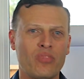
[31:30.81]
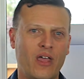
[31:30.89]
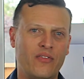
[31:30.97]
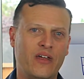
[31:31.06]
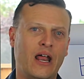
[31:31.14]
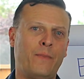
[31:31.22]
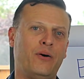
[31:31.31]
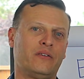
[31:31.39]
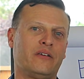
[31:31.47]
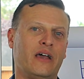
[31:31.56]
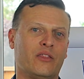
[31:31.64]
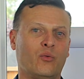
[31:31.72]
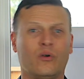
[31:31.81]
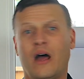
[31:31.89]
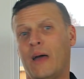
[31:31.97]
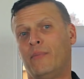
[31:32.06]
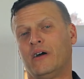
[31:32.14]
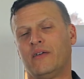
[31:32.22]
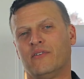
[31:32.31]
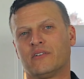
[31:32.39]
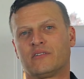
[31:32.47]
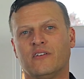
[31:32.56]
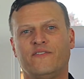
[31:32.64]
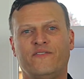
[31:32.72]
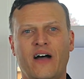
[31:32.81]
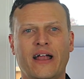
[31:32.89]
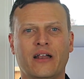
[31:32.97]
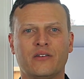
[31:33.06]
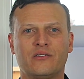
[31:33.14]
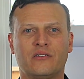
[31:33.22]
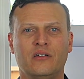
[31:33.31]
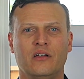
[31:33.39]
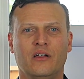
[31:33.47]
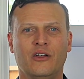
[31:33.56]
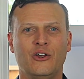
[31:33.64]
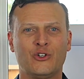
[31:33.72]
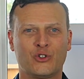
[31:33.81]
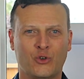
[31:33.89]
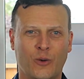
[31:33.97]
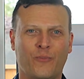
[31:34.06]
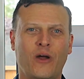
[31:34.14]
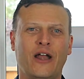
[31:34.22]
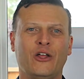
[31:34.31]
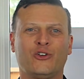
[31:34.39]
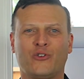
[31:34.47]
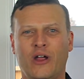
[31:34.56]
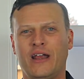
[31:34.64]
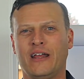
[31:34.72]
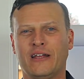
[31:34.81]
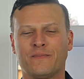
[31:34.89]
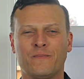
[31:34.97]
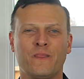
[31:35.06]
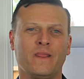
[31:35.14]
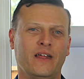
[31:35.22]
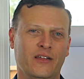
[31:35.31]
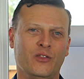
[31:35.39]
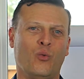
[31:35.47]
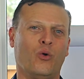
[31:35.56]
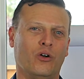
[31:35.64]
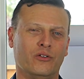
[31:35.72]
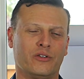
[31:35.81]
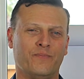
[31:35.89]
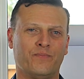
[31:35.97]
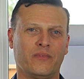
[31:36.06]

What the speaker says: And then I put together what I believe is the finest script writing training in the world.